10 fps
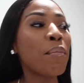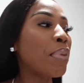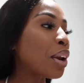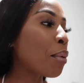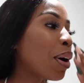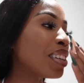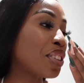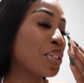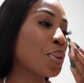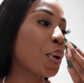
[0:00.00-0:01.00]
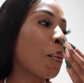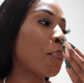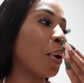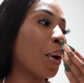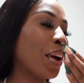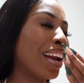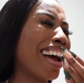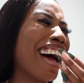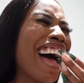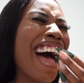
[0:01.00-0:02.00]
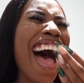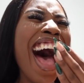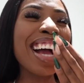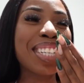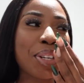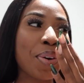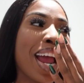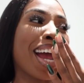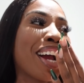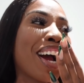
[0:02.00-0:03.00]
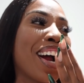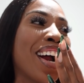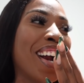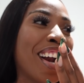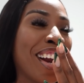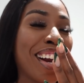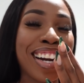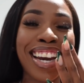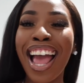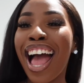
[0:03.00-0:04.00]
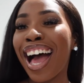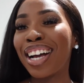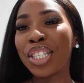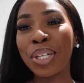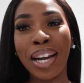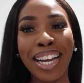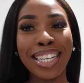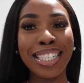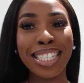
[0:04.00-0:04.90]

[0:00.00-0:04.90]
Bali, oh my gosh, I just saw your burn. Triggered! Look, triggered.